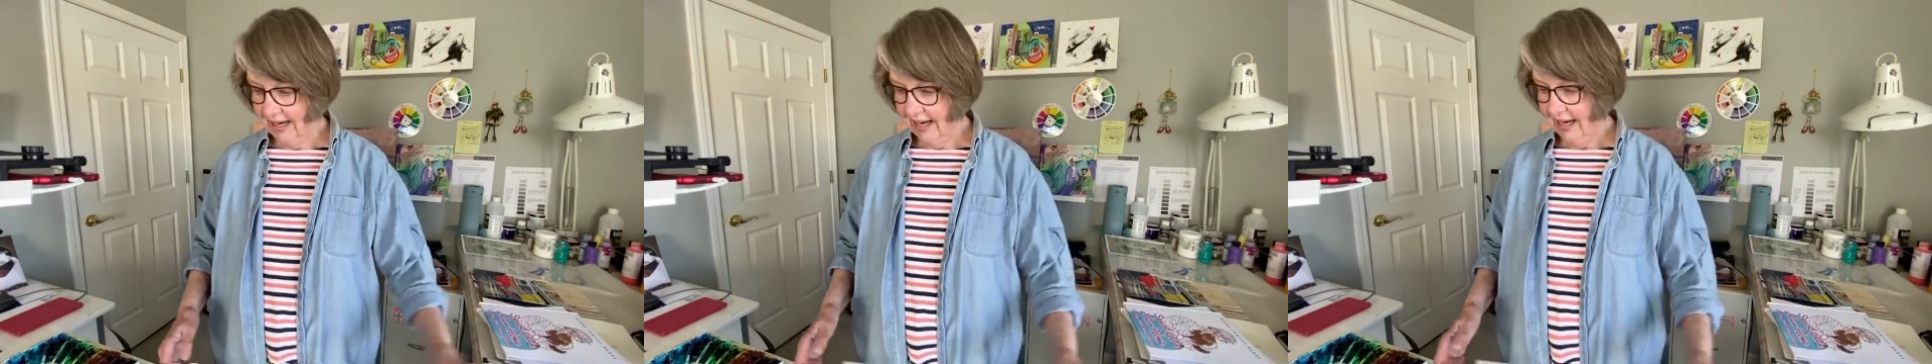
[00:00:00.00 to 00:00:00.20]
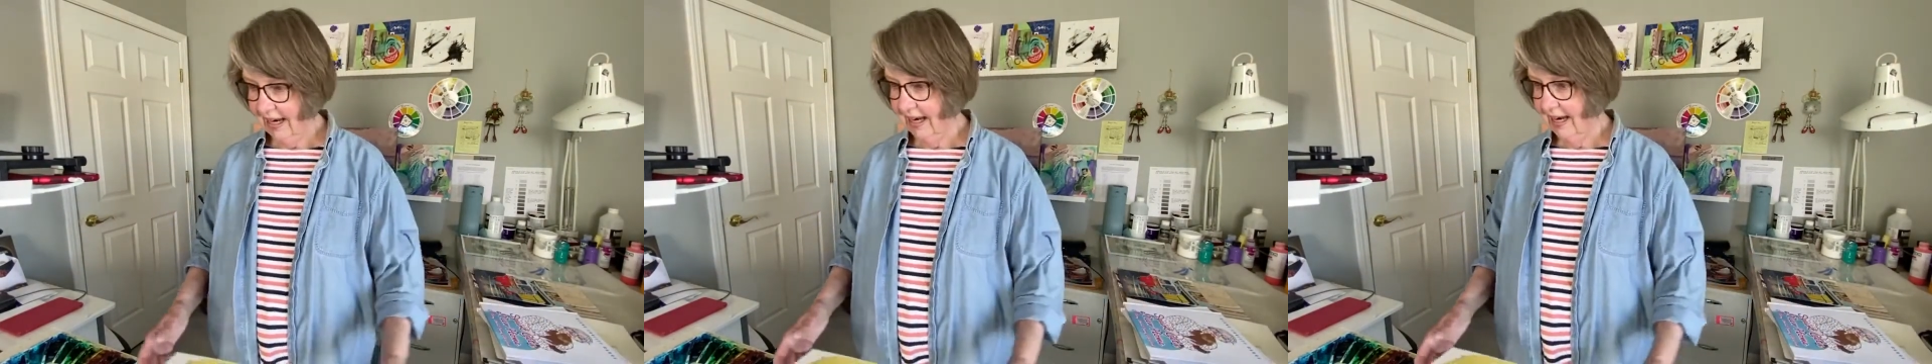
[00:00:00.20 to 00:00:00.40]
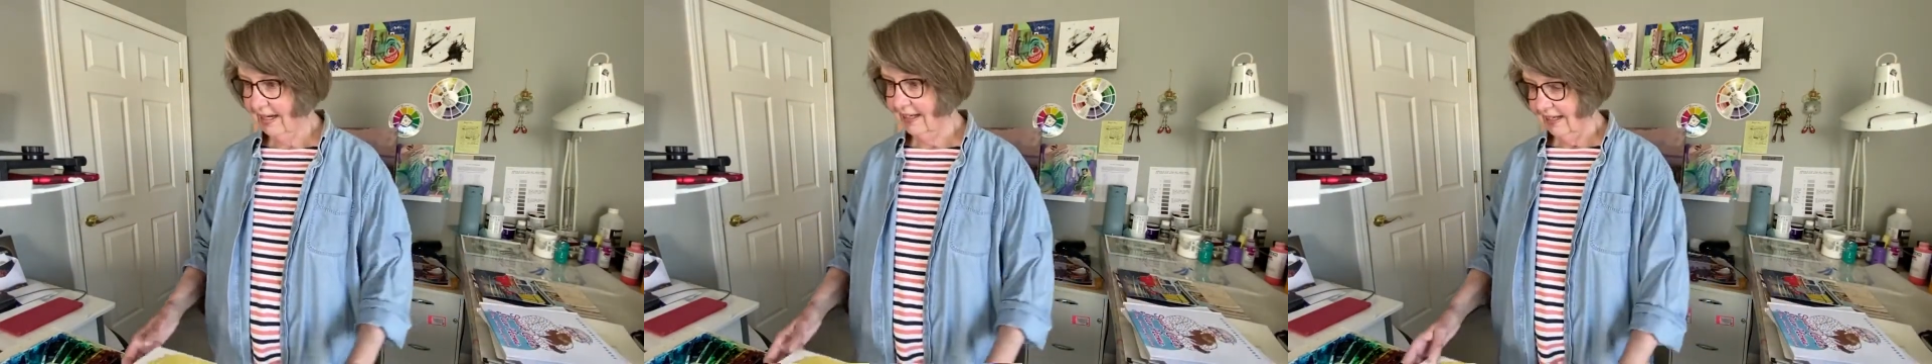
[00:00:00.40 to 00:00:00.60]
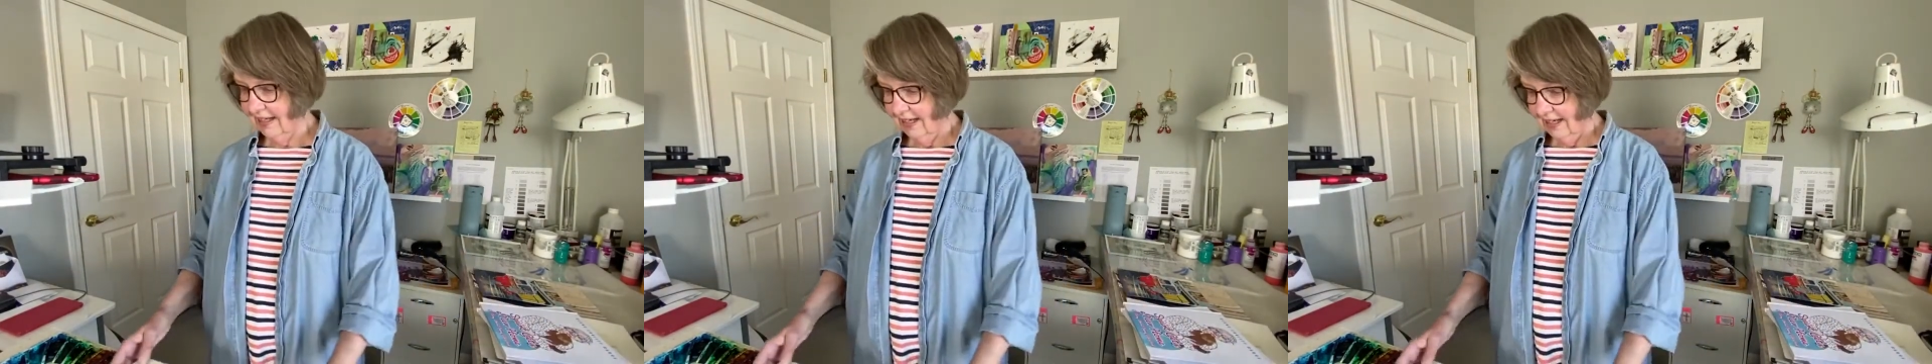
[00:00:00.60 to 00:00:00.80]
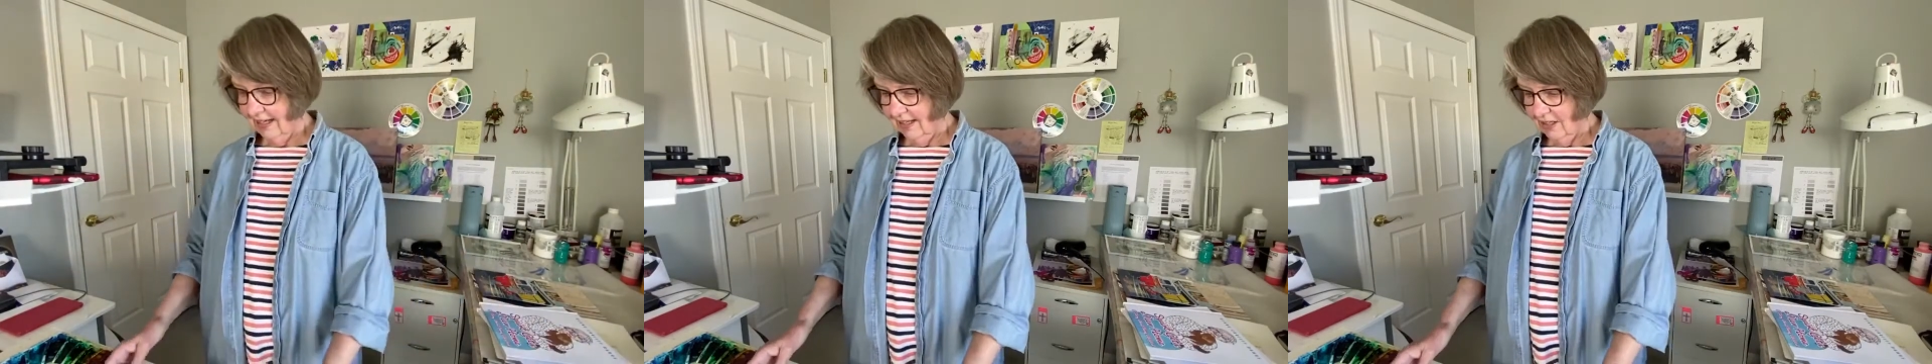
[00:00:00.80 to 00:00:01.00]
and
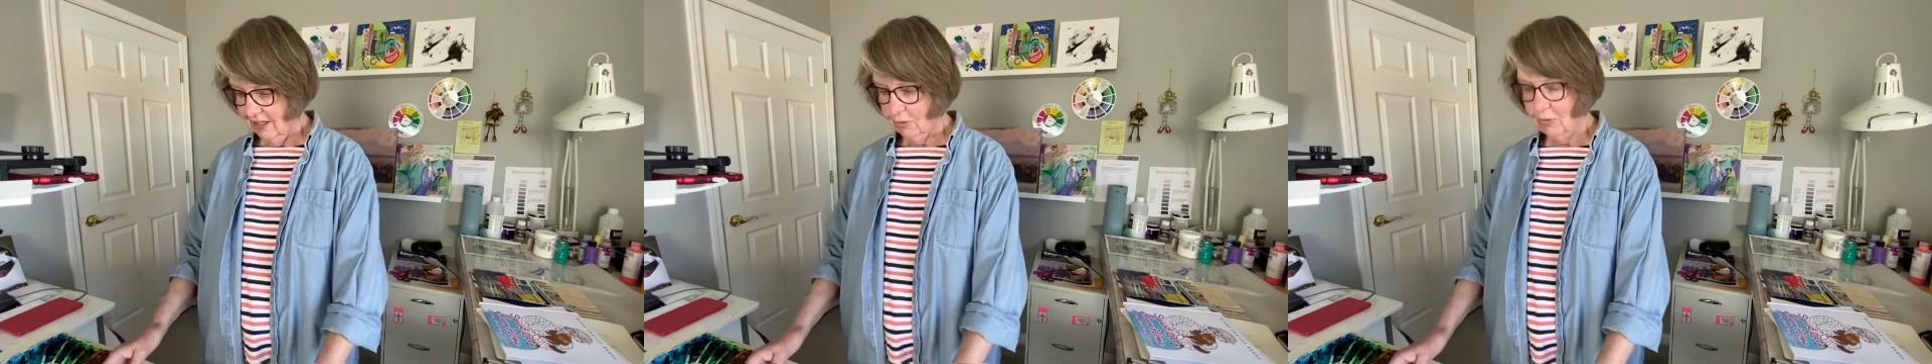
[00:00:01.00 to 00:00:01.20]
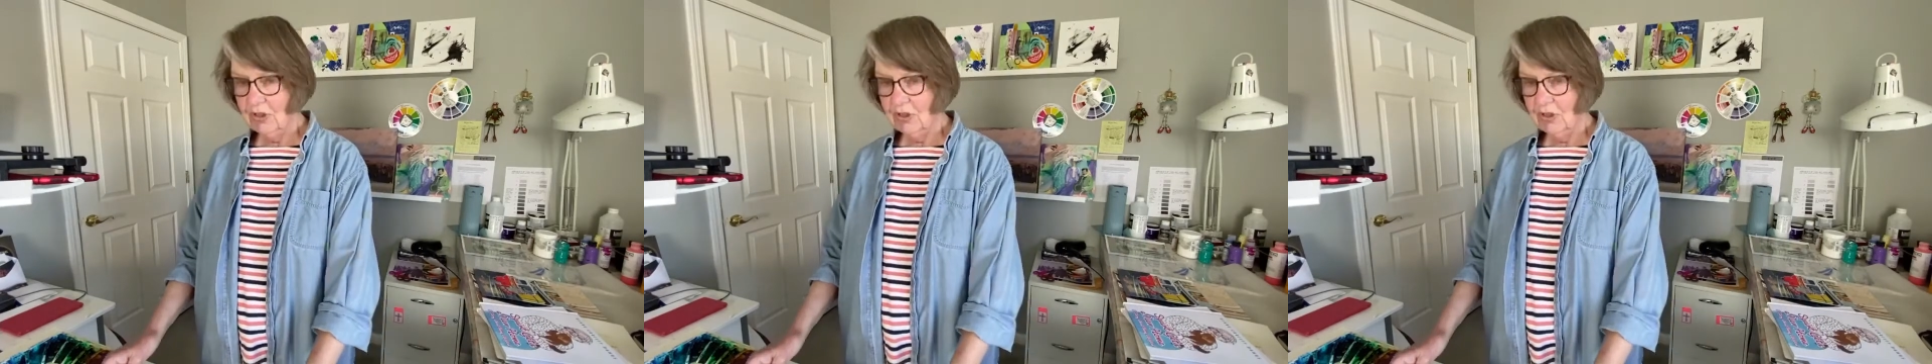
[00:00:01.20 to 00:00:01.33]
this was the